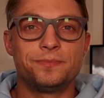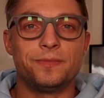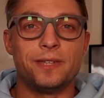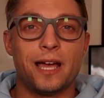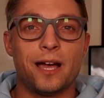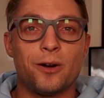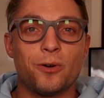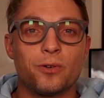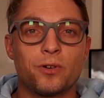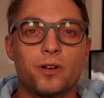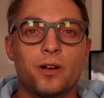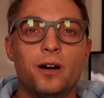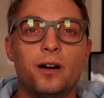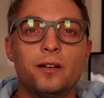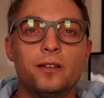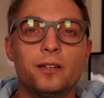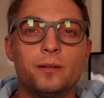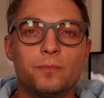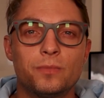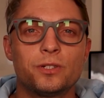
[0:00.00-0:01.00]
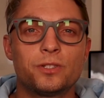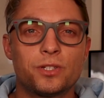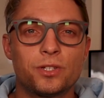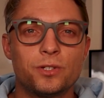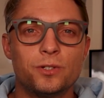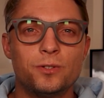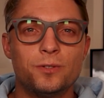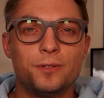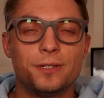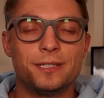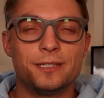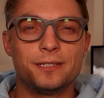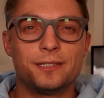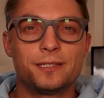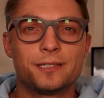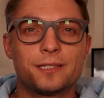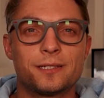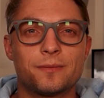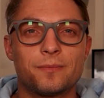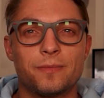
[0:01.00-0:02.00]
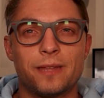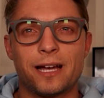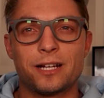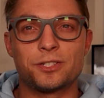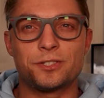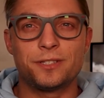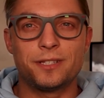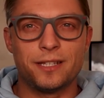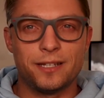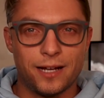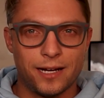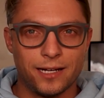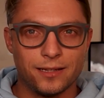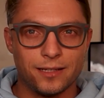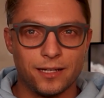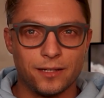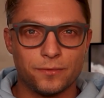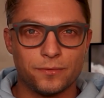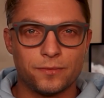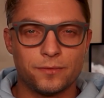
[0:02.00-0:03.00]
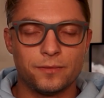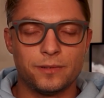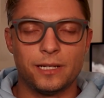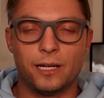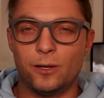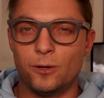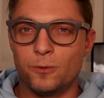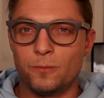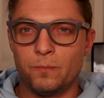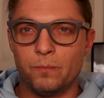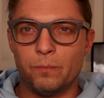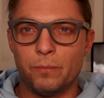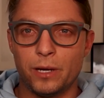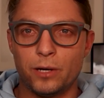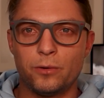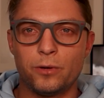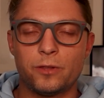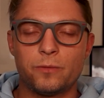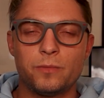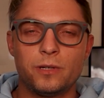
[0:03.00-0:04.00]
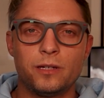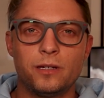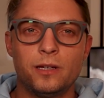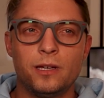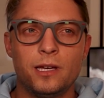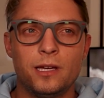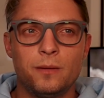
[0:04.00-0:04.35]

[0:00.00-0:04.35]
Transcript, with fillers: Now, con number two is actually the nightlife. Now, bear with me